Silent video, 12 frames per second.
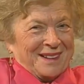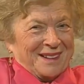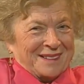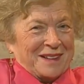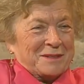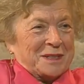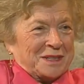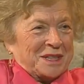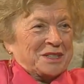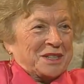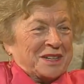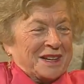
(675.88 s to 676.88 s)
They was
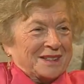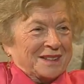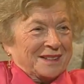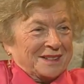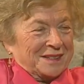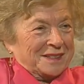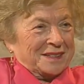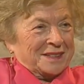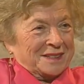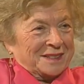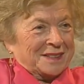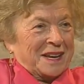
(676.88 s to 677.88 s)
teaching that the
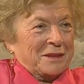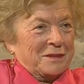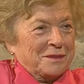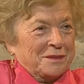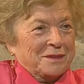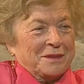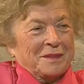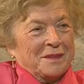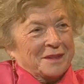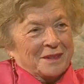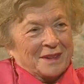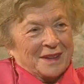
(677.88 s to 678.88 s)
cell
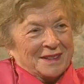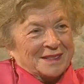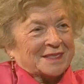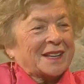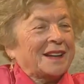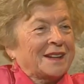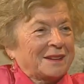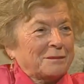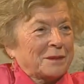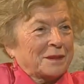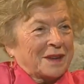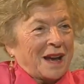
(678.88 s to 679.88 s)
skinny
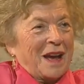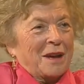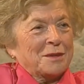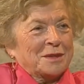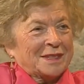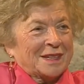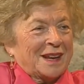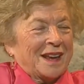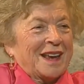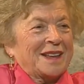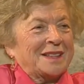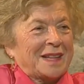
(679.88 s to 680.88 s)
cows
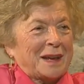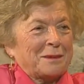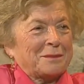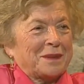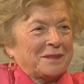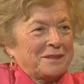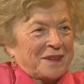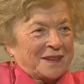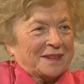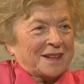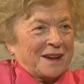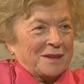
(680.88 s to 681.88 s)
ate up the
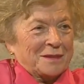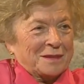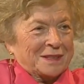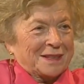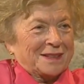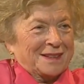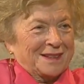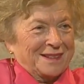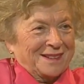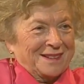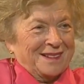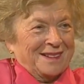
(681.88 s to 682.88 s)
fat cows.
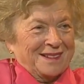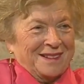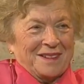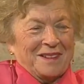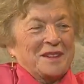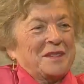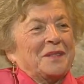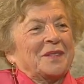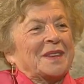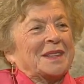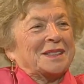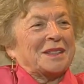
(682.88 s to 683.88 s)

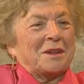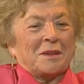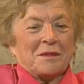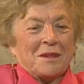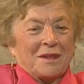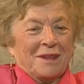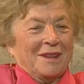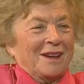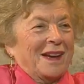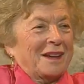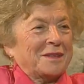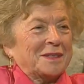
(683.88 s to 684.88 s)
So
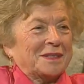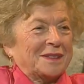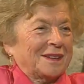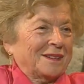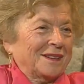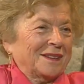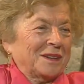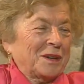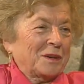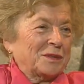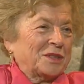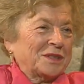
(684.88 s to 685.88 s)
I was, uh, you
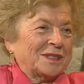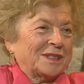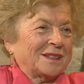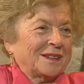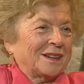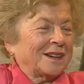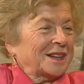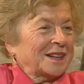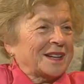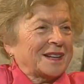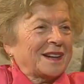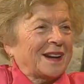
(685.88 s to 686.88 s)
know, just
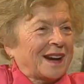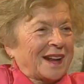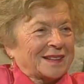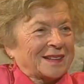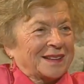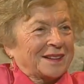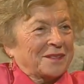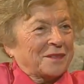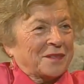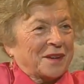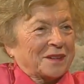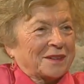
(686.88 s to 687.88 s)
learning a lot in,
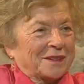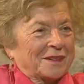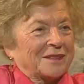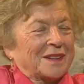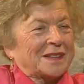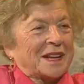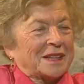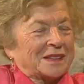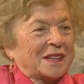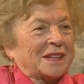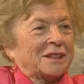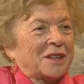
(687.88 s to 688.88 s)
from what they
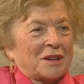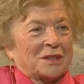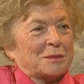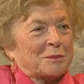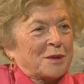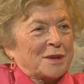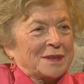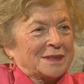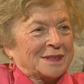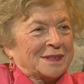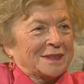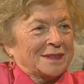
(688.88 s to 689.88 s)
taught the
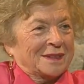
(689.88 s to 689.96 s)
boys.